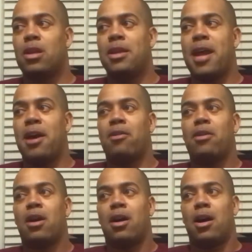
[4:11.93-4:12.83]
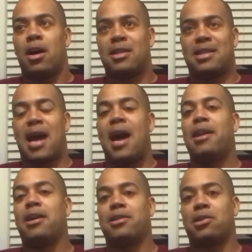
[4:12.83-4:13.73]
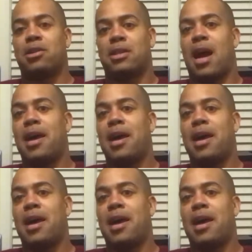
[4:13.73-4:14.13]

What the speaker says: Now, a side hustle.